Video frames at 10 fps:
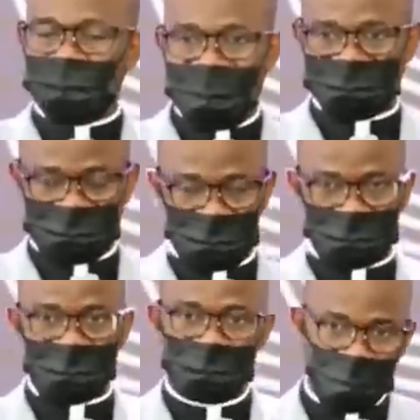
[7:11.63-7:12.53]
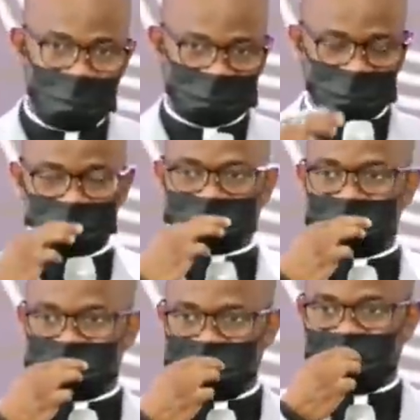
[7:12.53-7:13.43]
pastors, apostles,
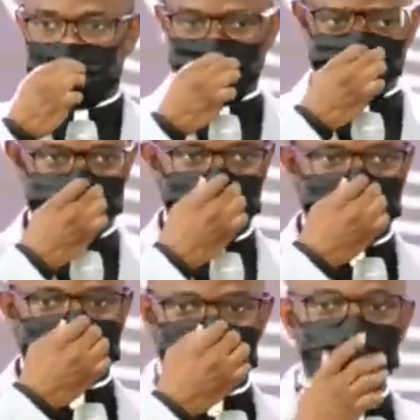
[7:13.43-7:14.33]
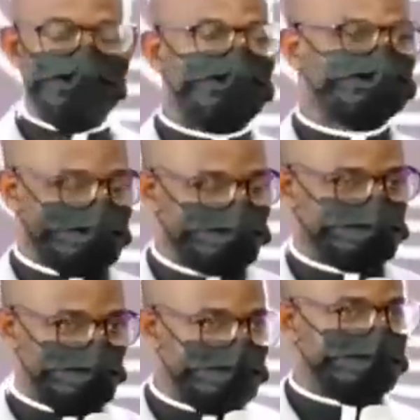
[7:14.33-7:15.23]
and prophets. She knows how
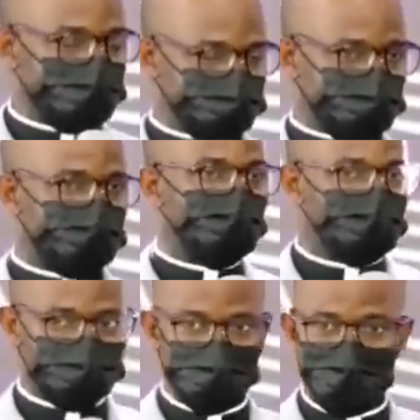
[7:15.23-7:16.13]
to manage a home.